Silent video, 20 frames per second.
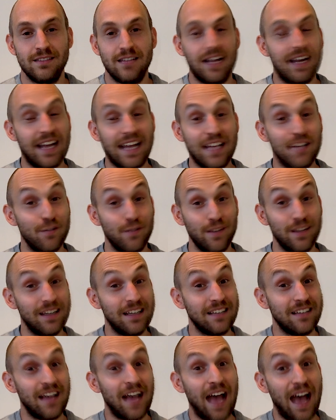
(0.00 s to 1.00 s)
And he's
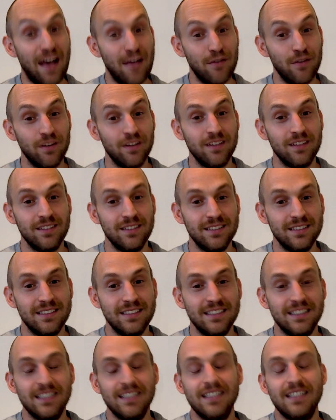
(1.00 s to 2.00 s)
feeling that heaven
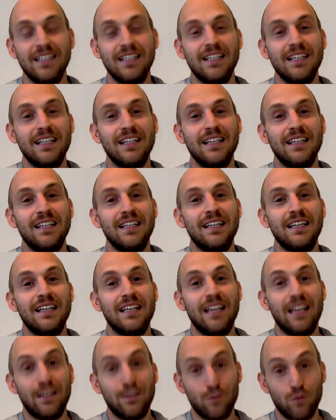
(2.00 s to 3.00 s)

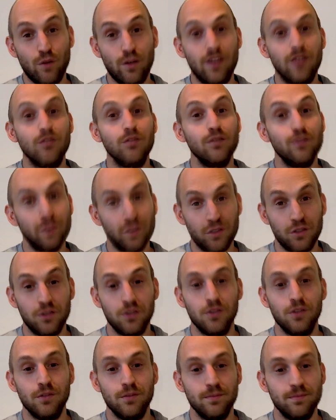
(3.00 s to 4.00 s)
is real for
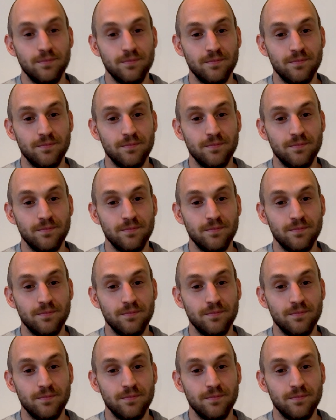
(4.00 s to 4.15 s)
sure.